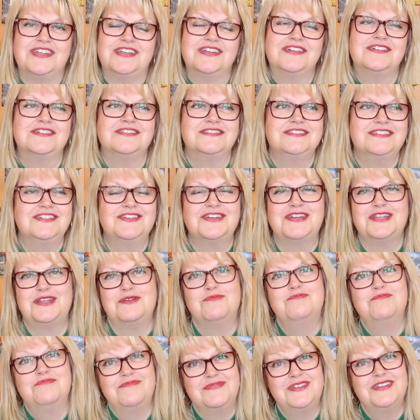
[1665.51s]
You
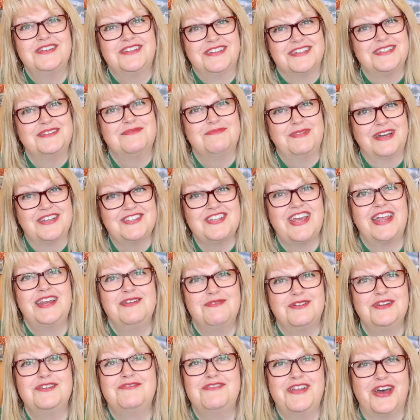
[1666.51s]
can imagine.
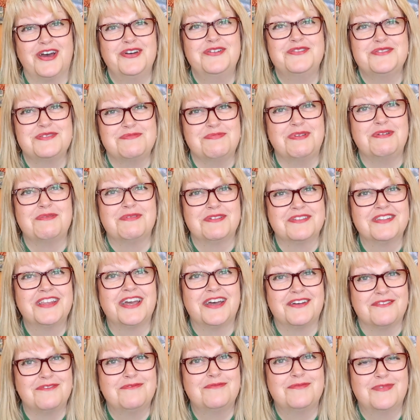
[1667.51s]
Anyone who knows me will
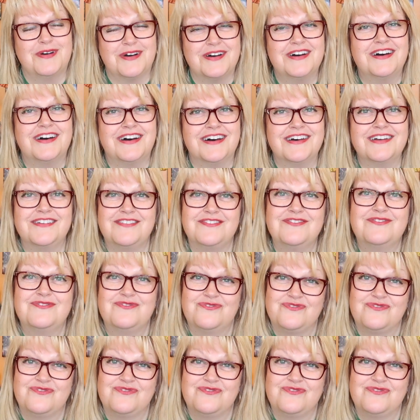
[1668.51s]
know what I